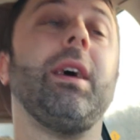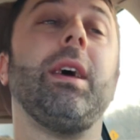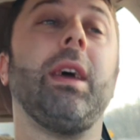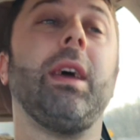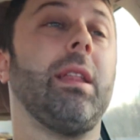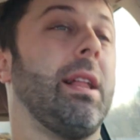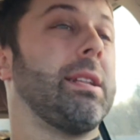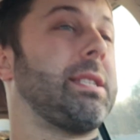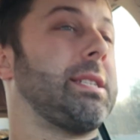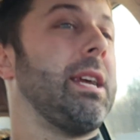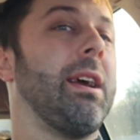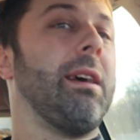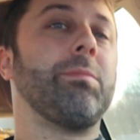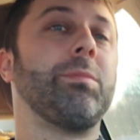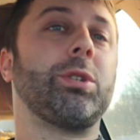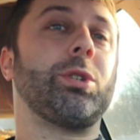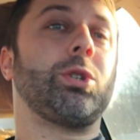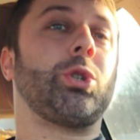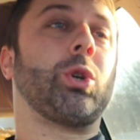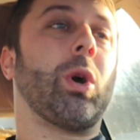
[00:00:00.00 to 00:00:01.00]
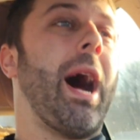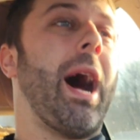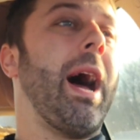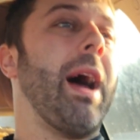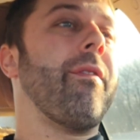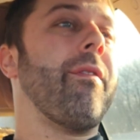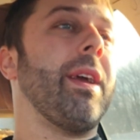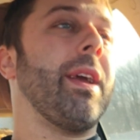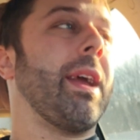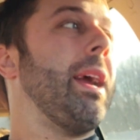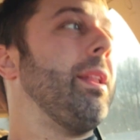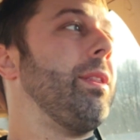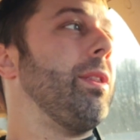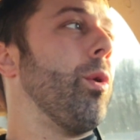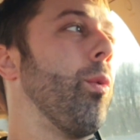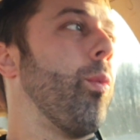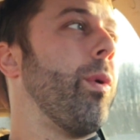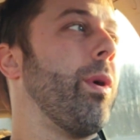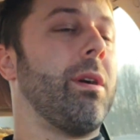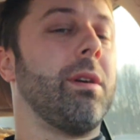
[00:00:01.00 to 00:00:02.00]
let's say I'm just driving in the
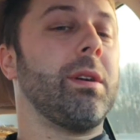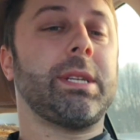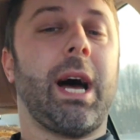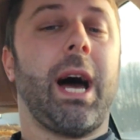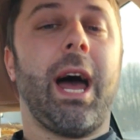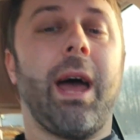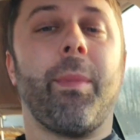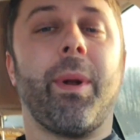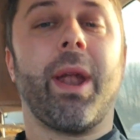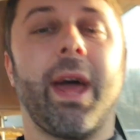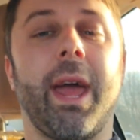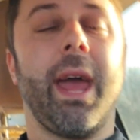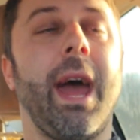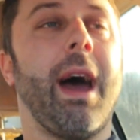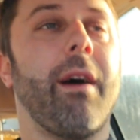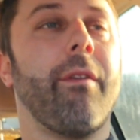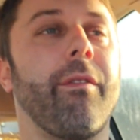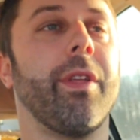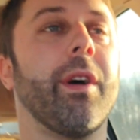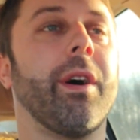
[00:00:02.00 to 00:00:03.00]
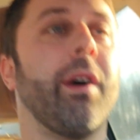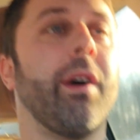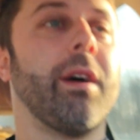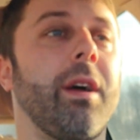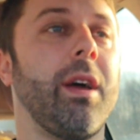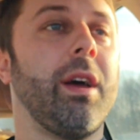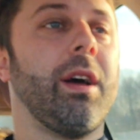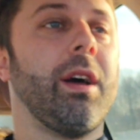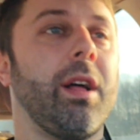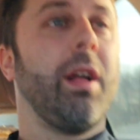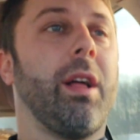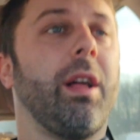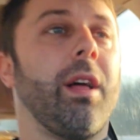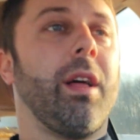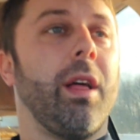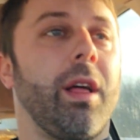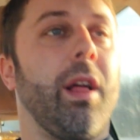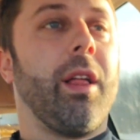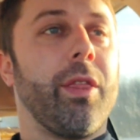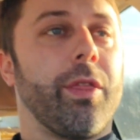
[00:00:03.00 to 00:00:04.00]
wintertime and I have
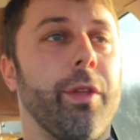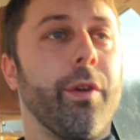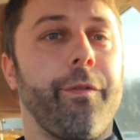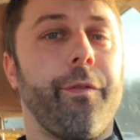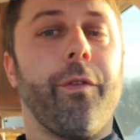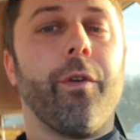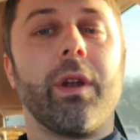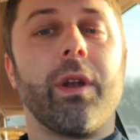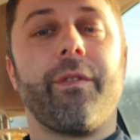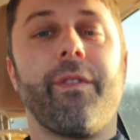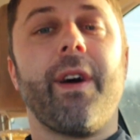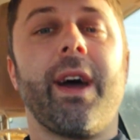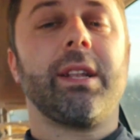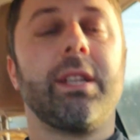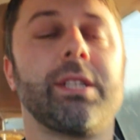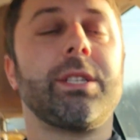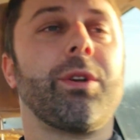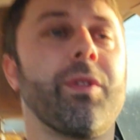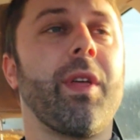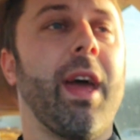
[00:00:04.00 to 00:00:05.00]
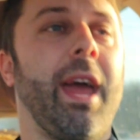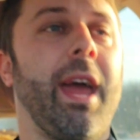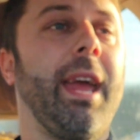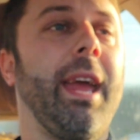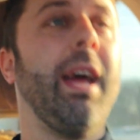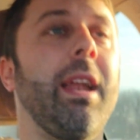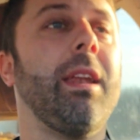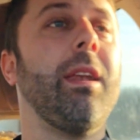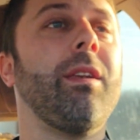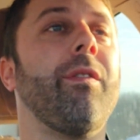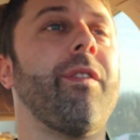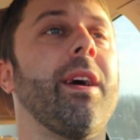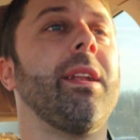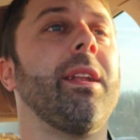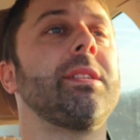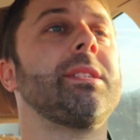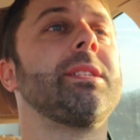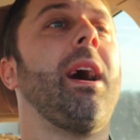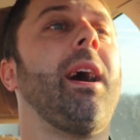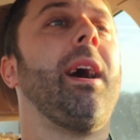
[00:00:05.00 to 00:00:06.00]
the foot vents or the hand vents
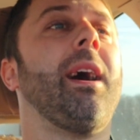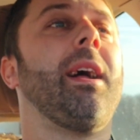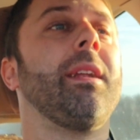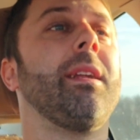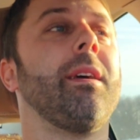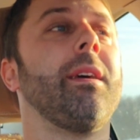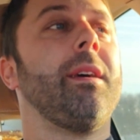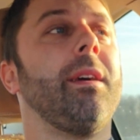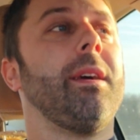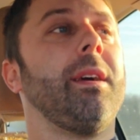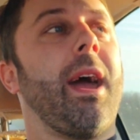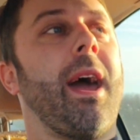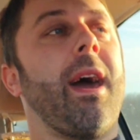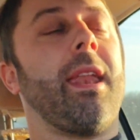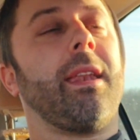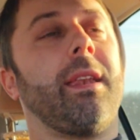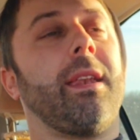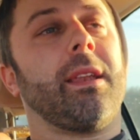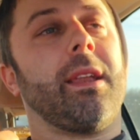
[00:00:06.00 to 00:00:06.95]
on, and